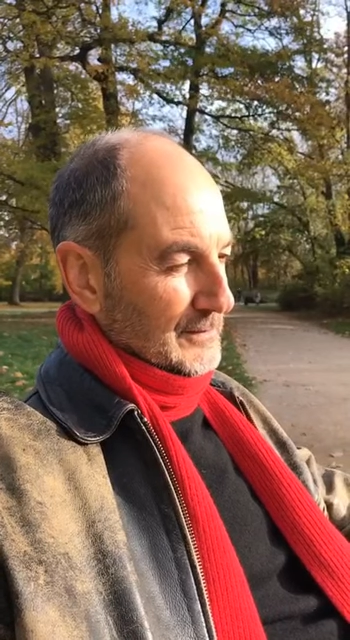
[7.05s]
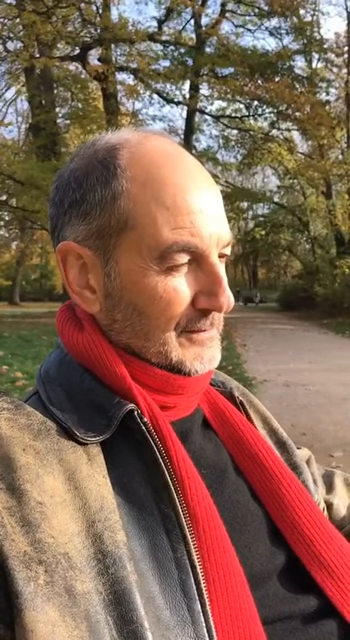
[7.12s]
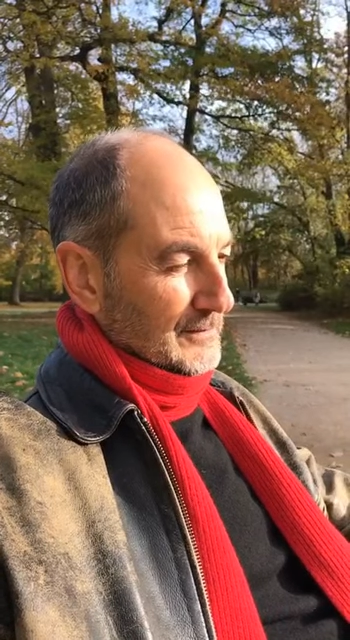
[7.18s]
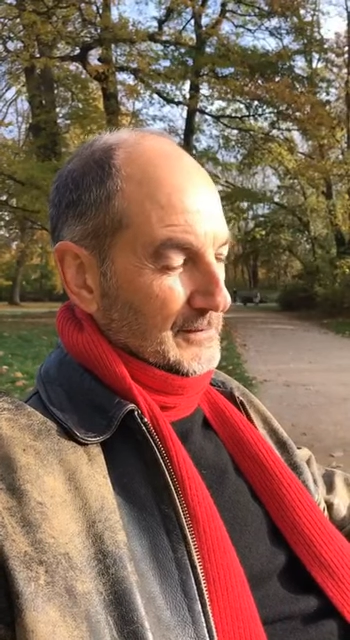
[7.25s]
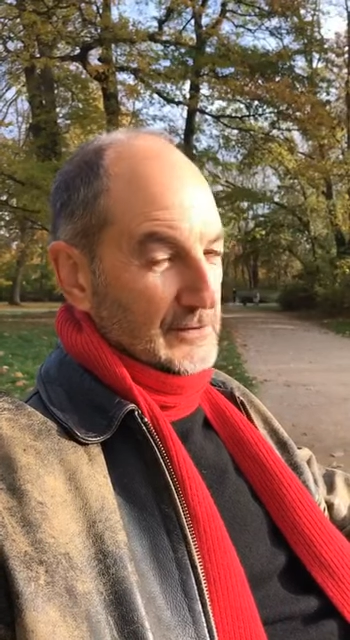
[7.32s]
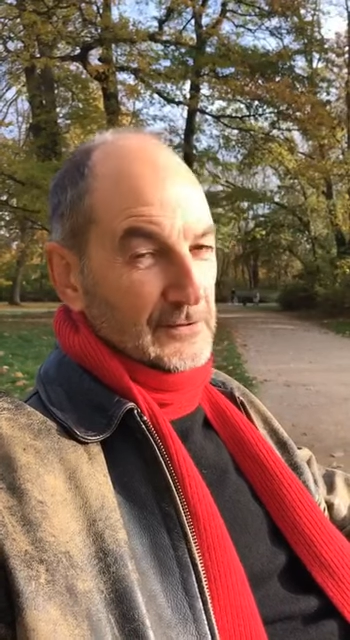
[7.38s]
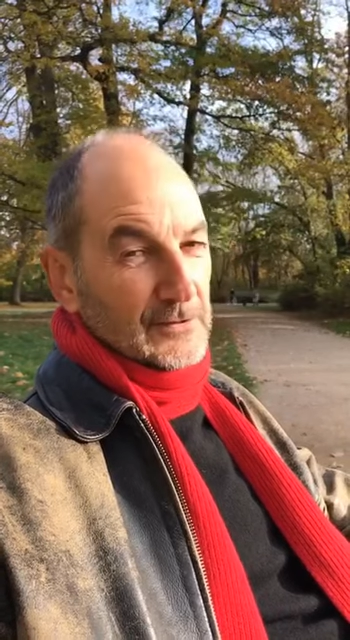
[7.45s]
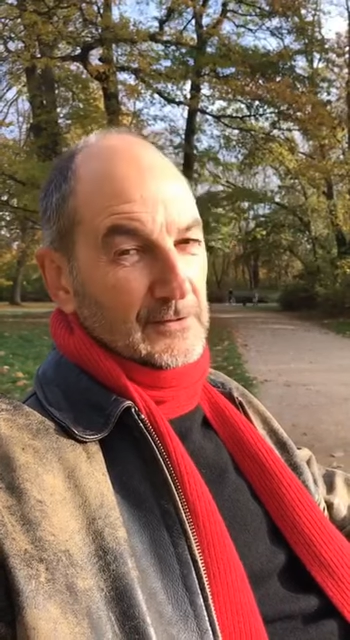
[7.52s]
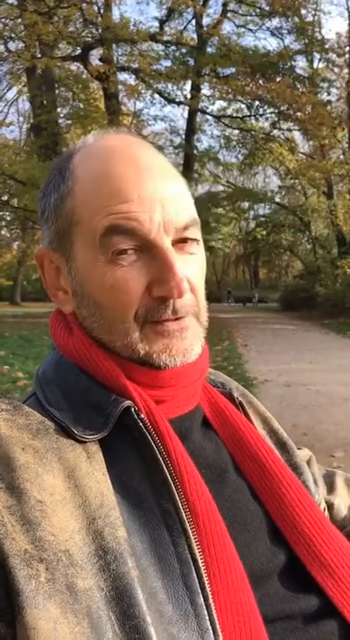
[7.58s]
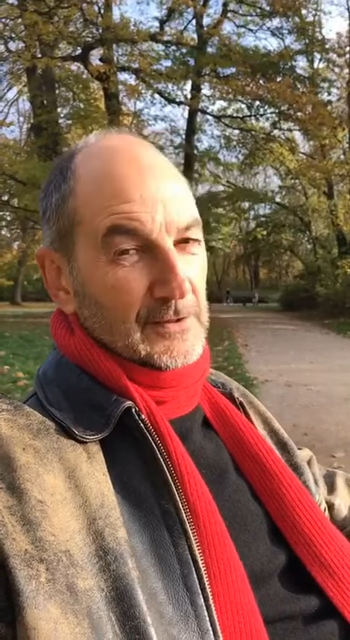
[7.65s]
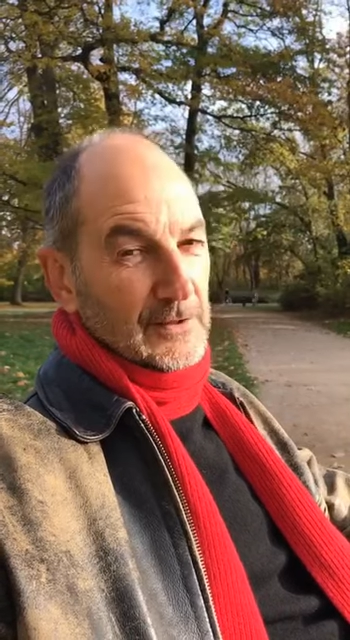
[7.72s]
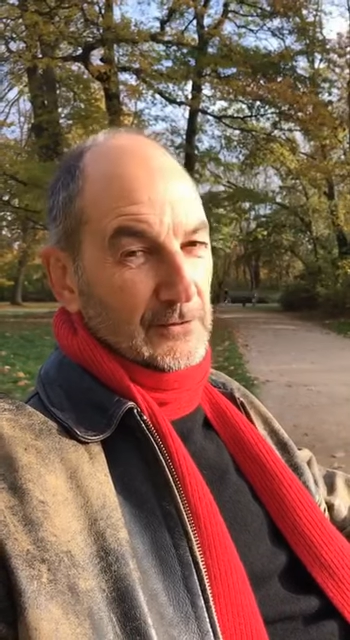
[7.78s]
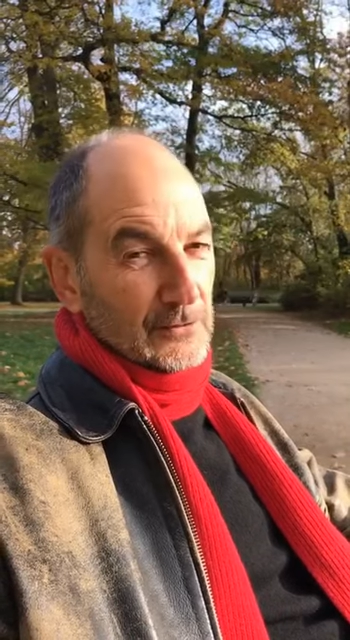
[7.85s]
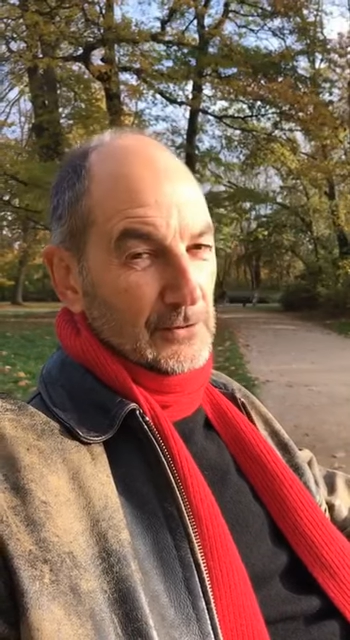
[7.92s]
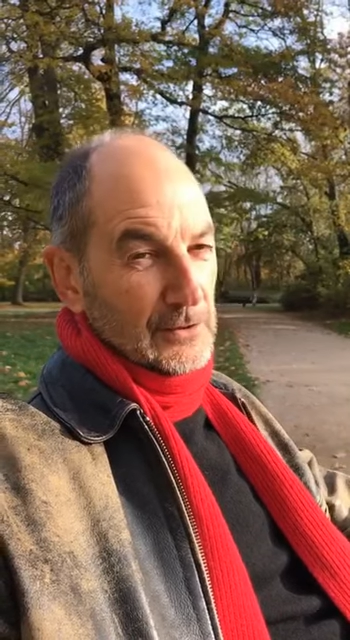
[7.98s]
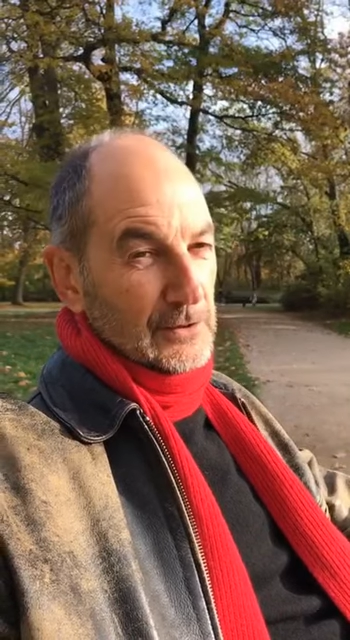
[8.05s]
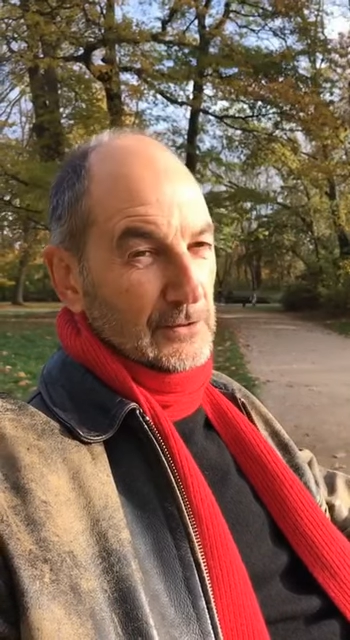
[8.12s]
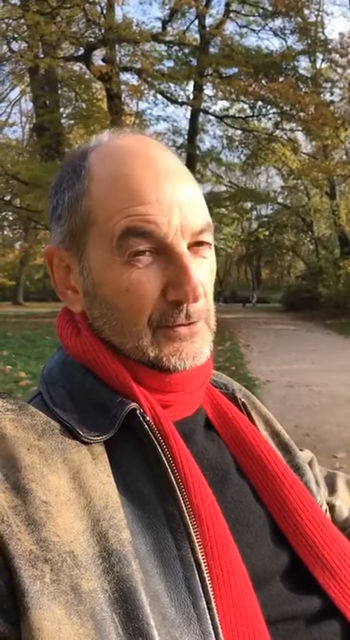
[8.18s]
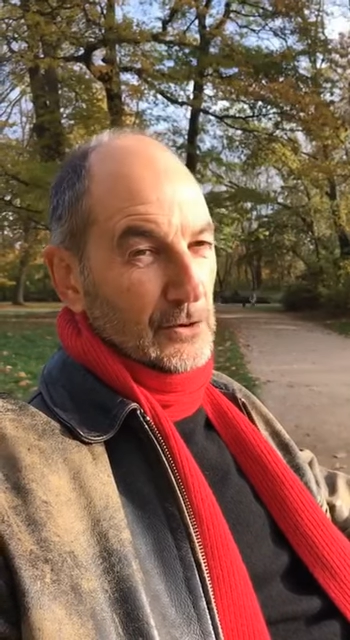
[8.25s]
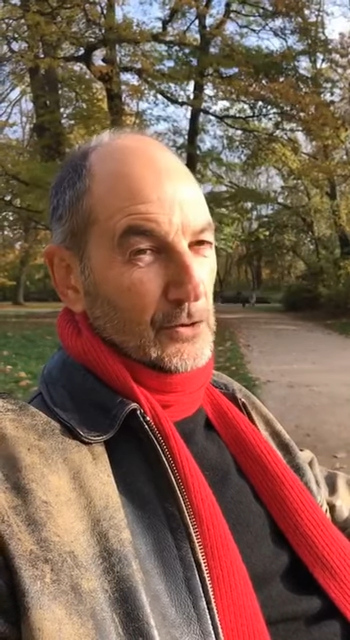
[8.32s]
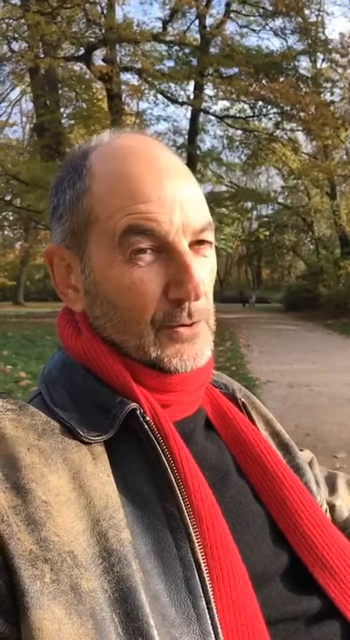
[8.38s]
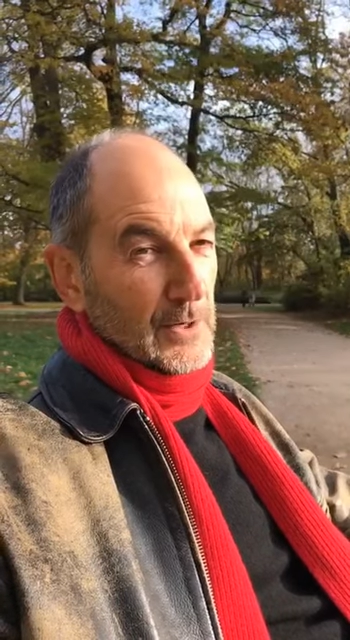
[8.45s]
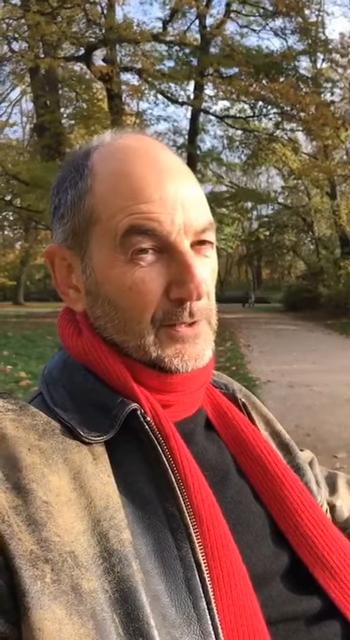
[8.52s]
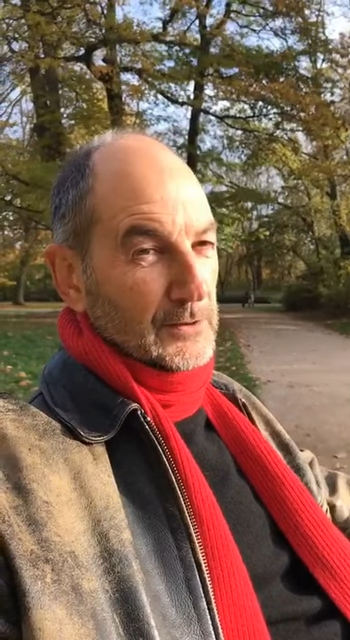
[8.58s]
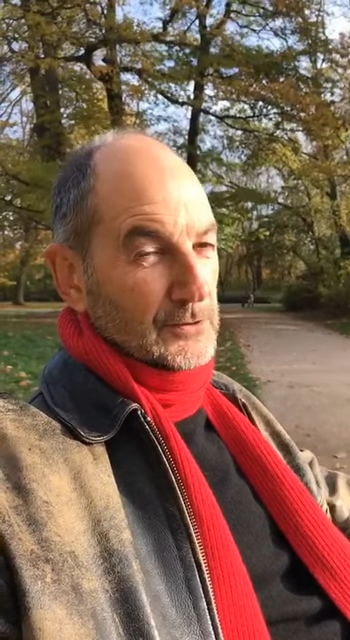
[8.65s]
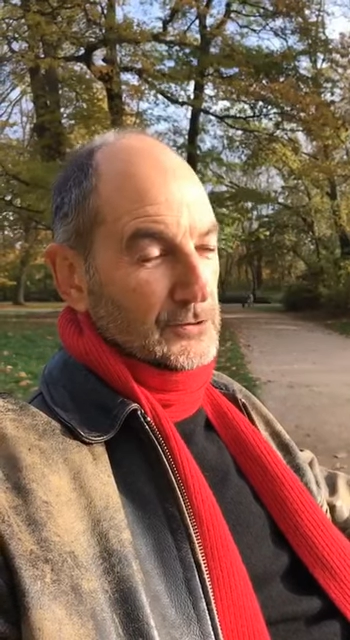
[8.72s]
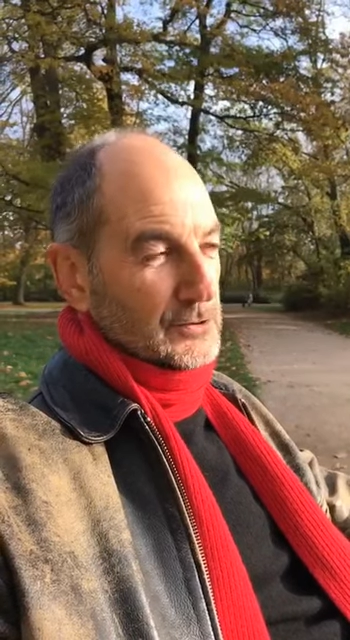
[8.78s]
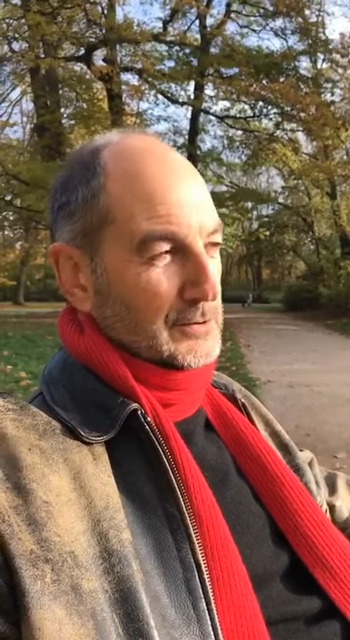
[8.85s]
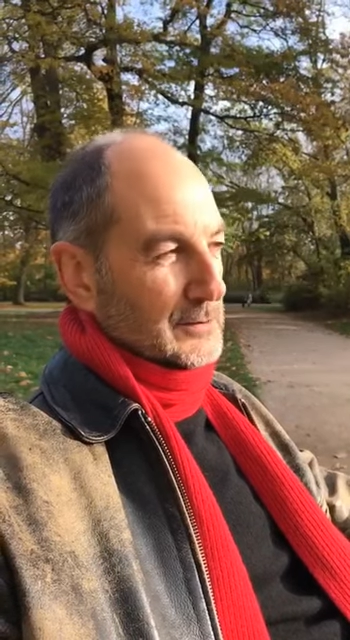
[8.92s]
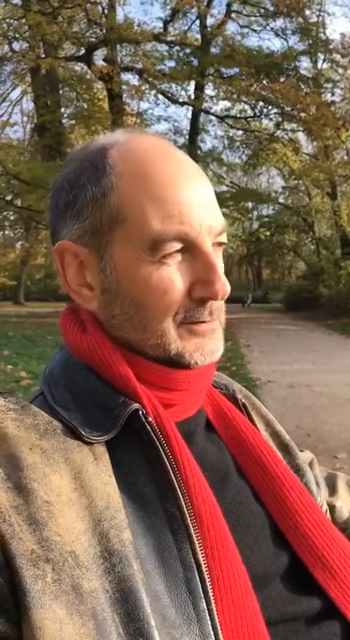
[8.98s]
I started to get really low
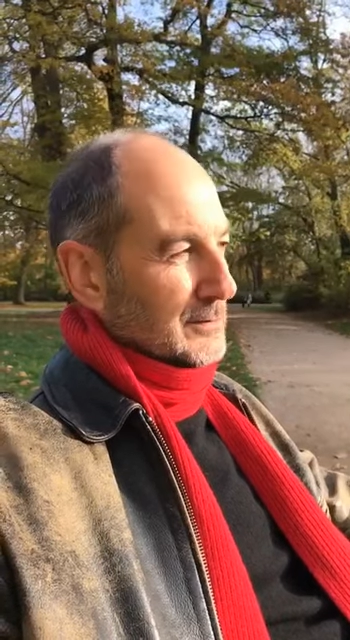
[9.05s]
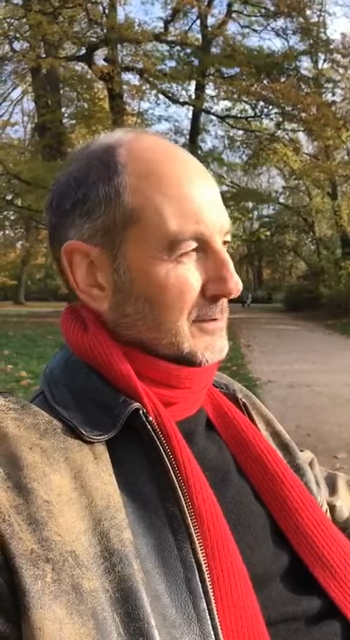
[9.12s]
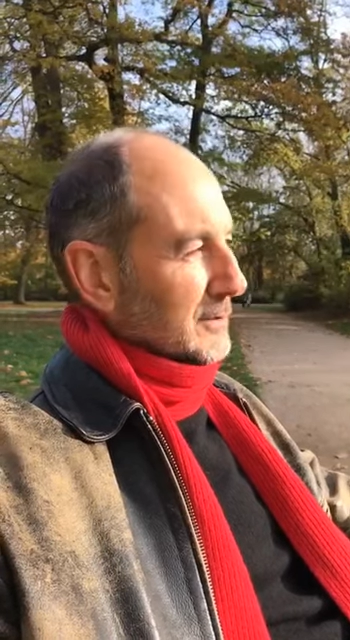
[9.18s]
energy.